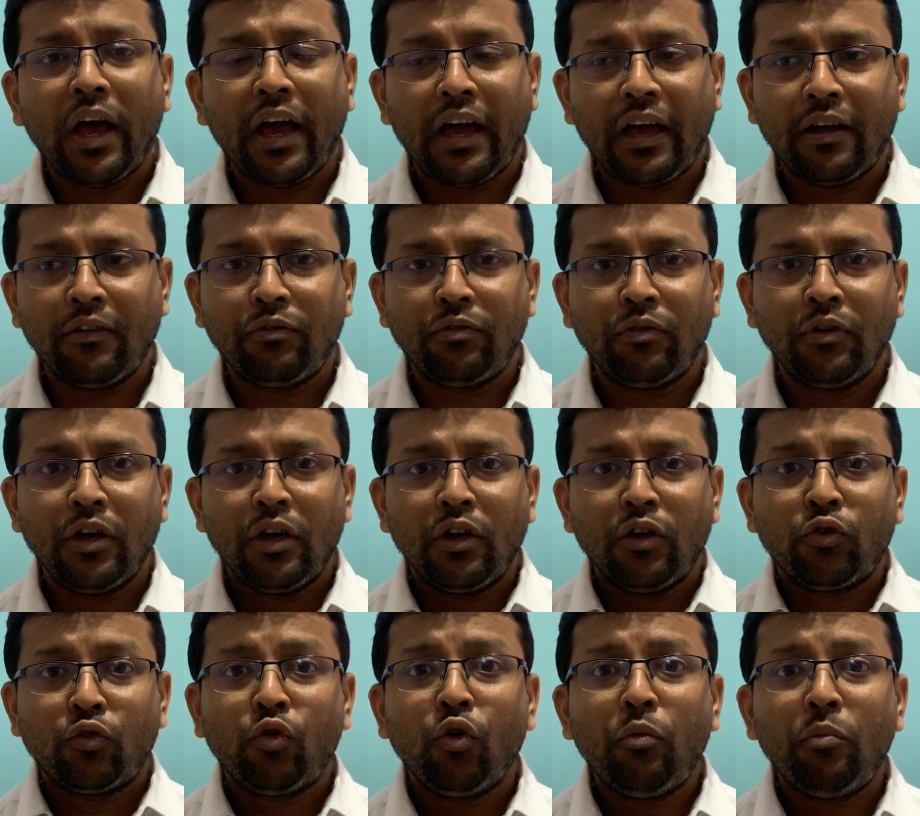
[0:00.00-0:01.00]
have
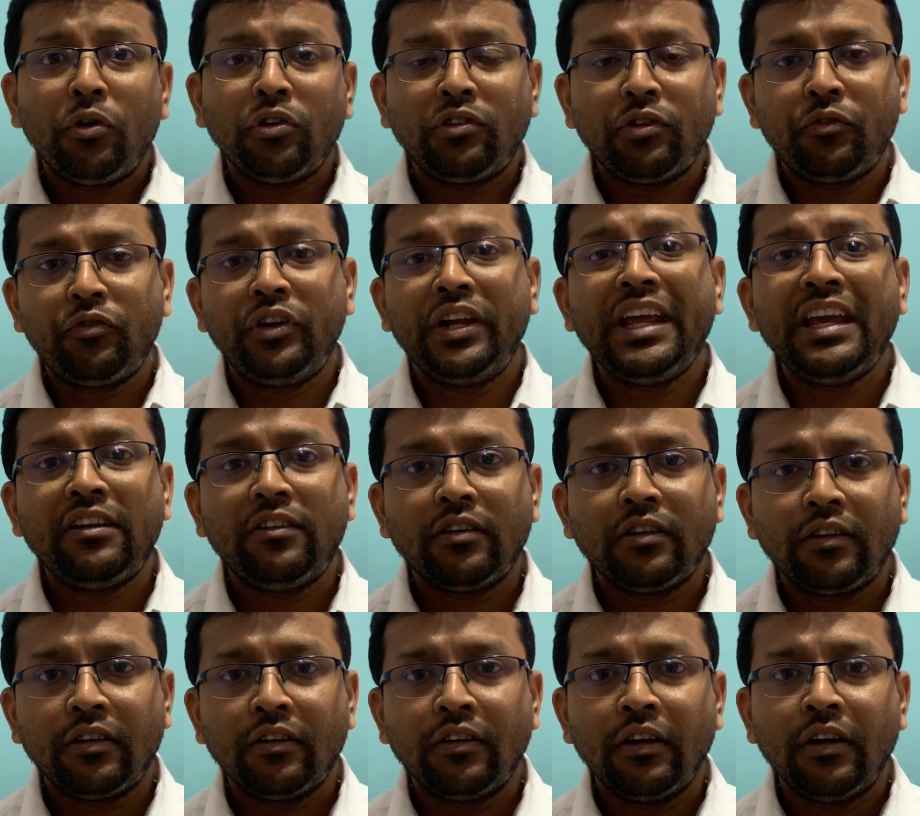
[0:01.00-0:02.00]
so much of
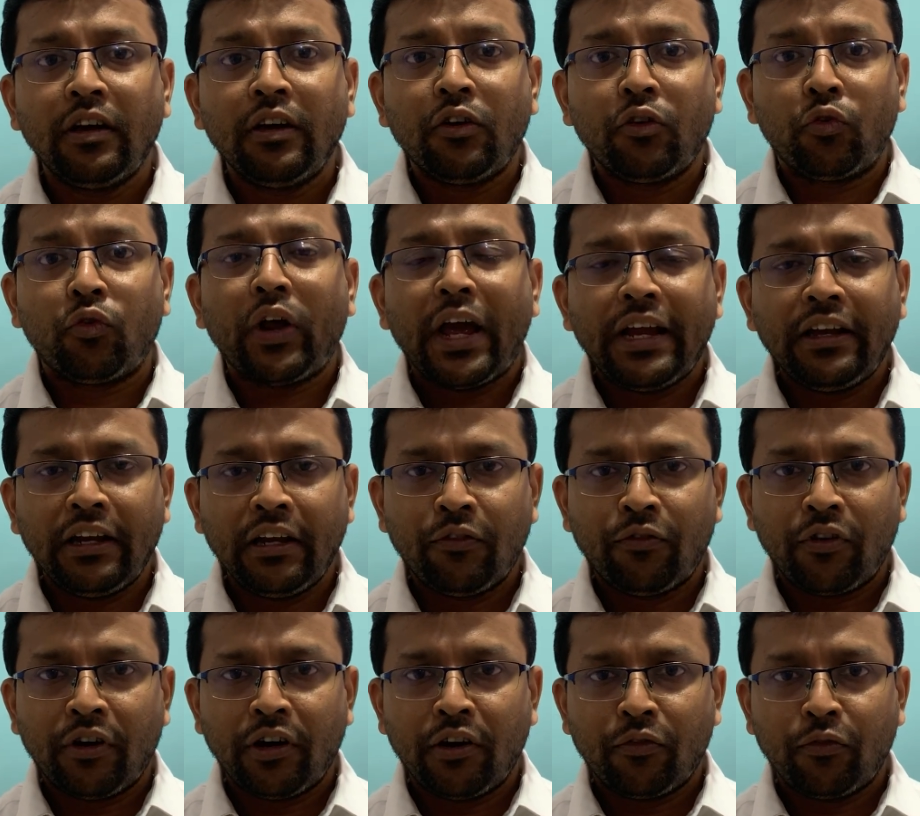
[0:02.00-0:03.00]
data right in
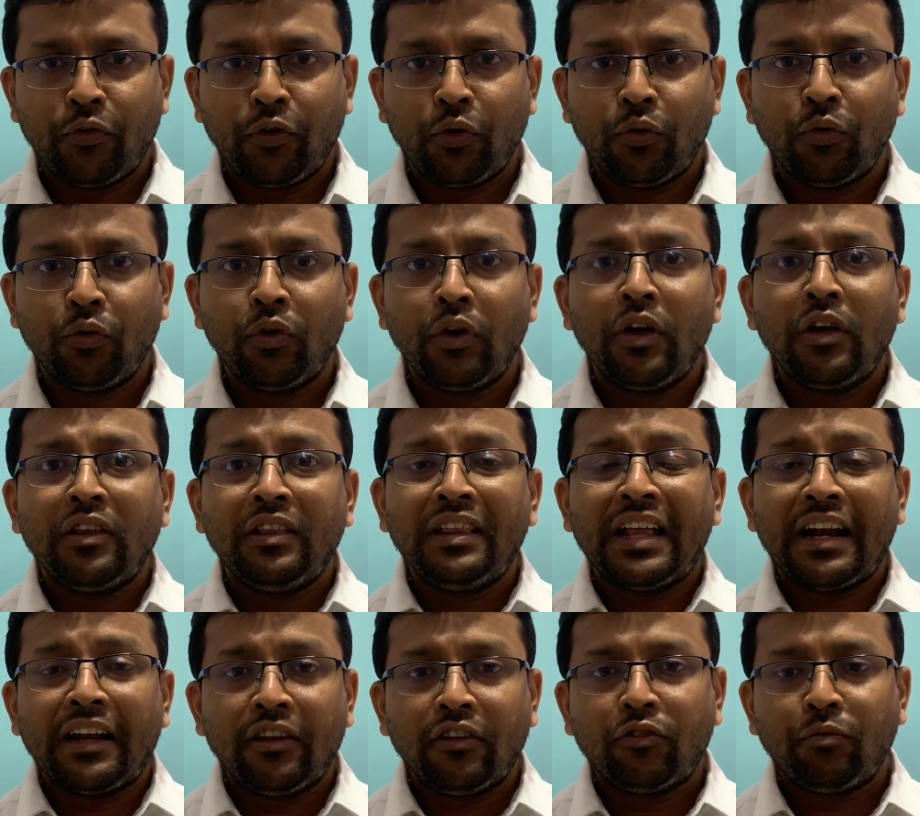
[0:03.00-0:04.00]
front of you
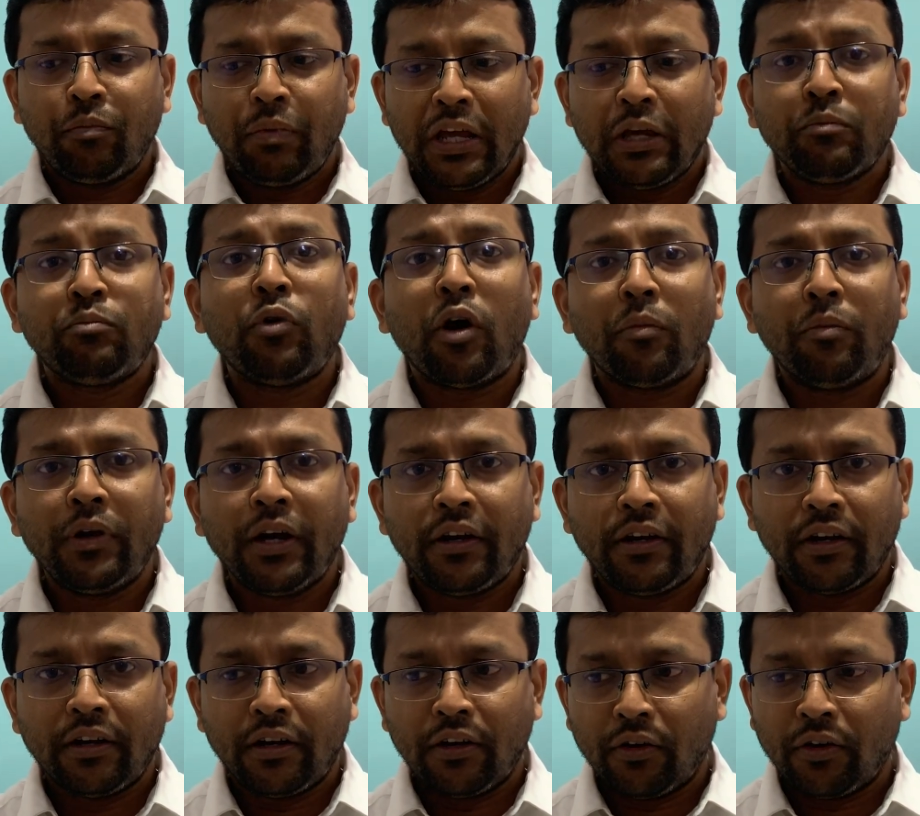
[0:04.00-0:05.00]
that is being
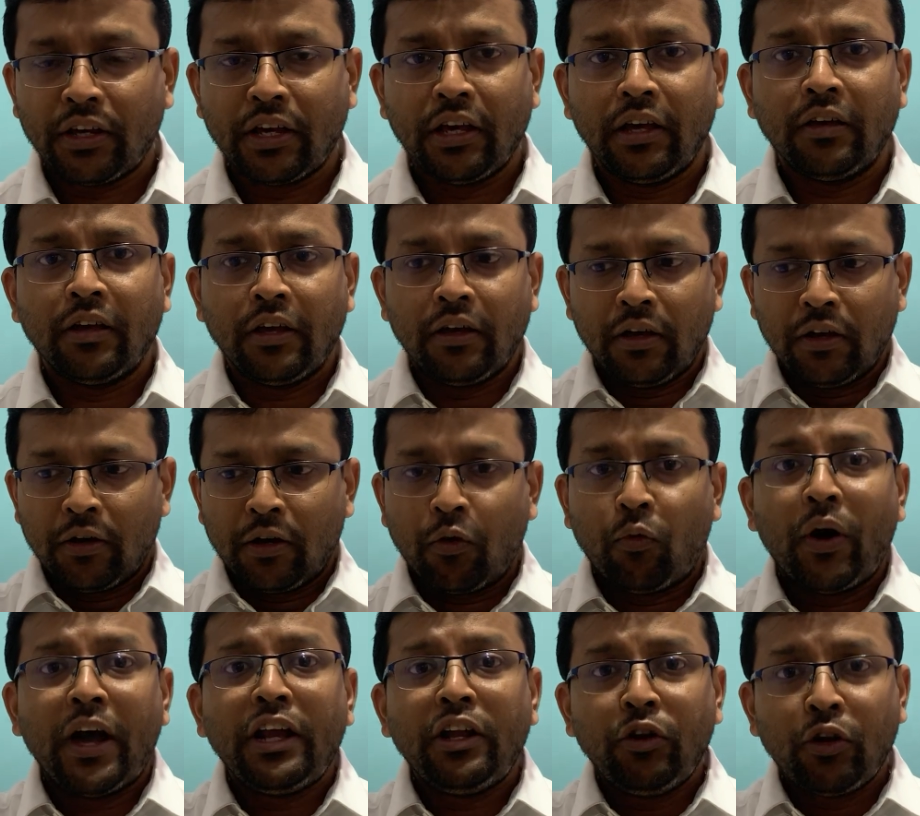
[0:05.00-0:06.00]
populated, okay,
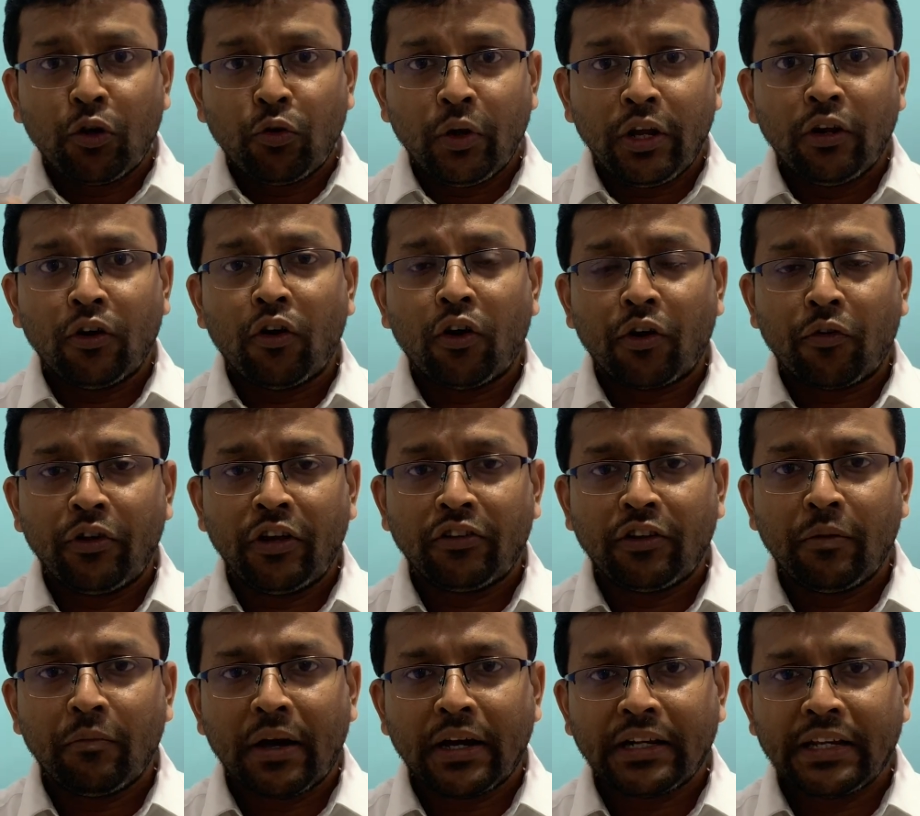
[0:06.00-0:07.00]
while you are doing a lot of
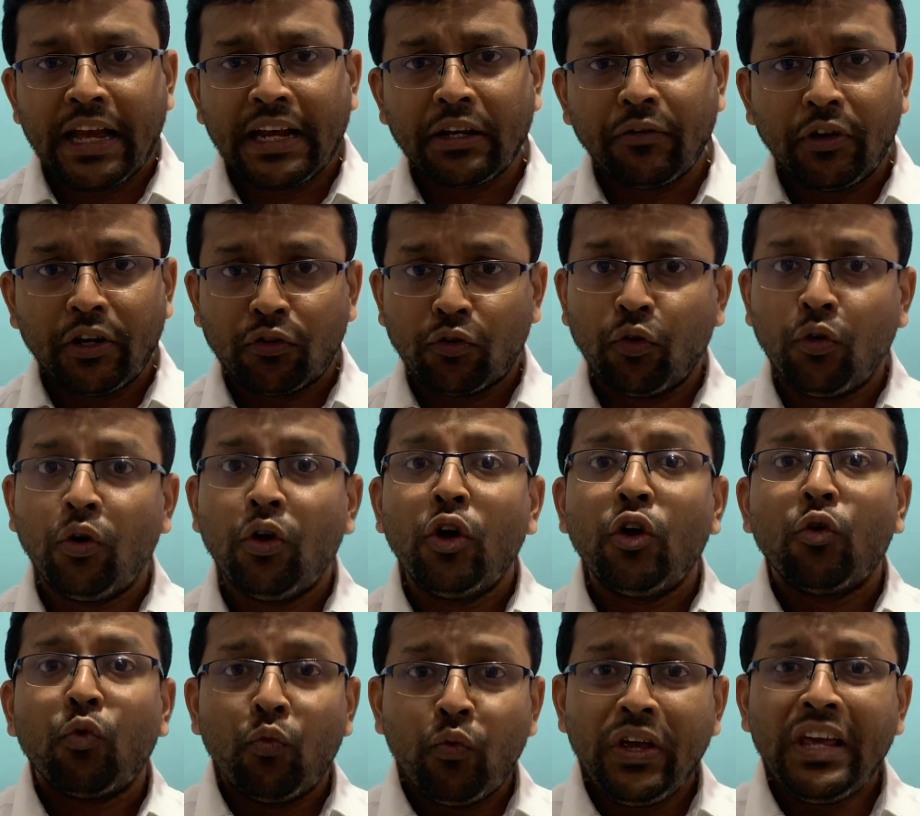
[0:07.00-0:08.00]
digital marketing activity. So
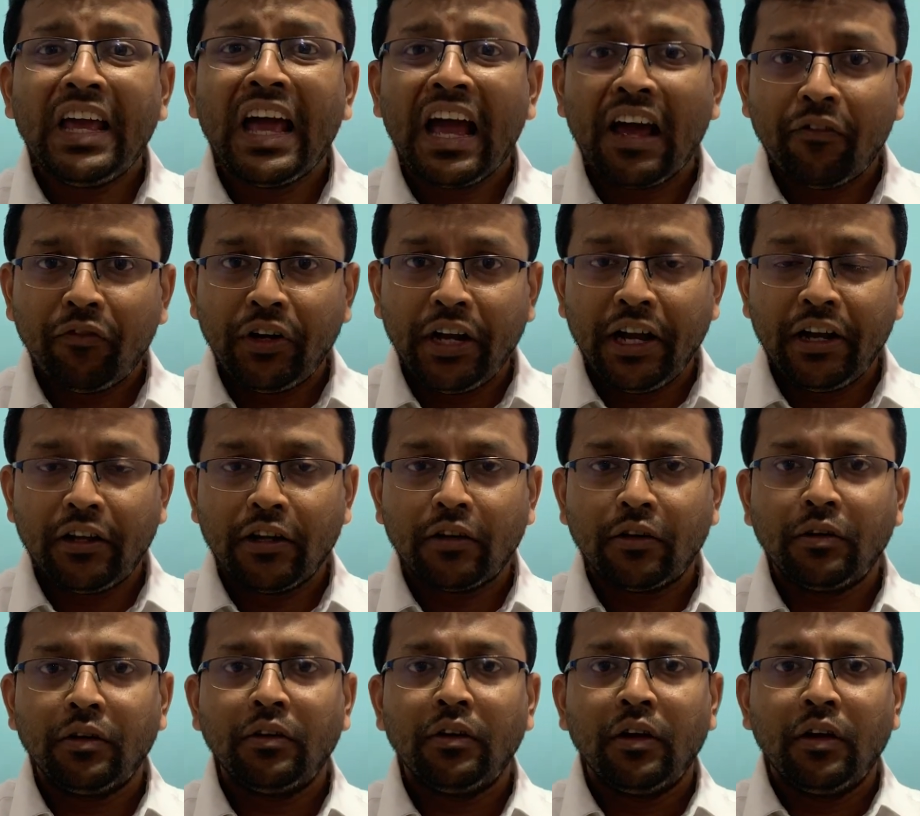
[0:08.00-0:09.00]
we have
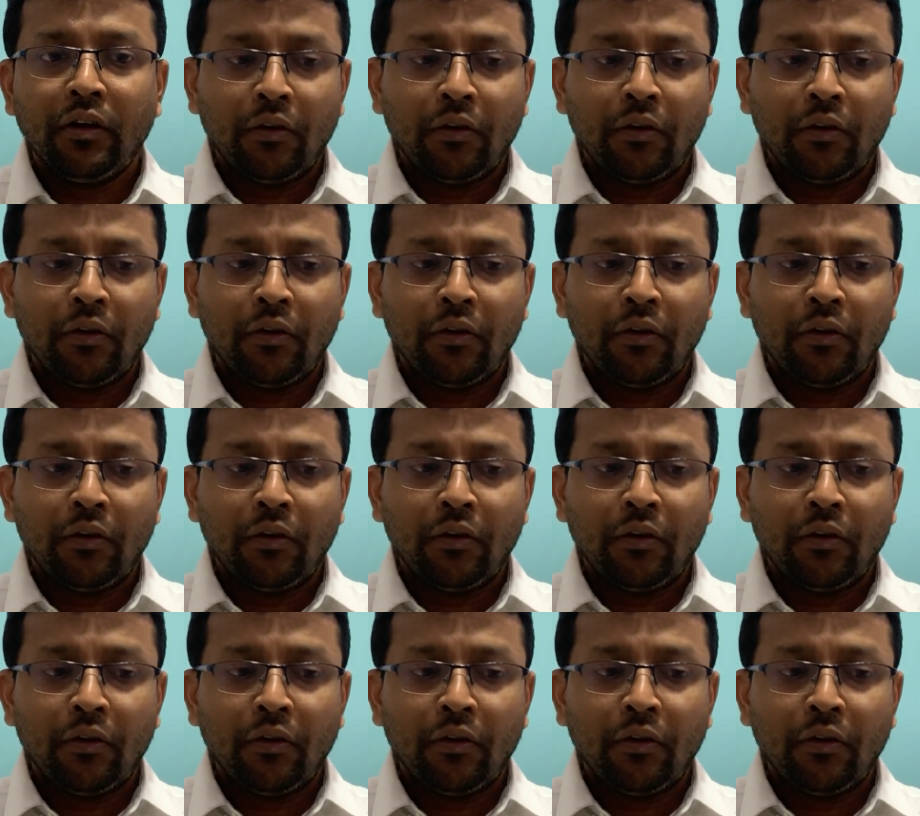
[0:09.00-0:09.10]
data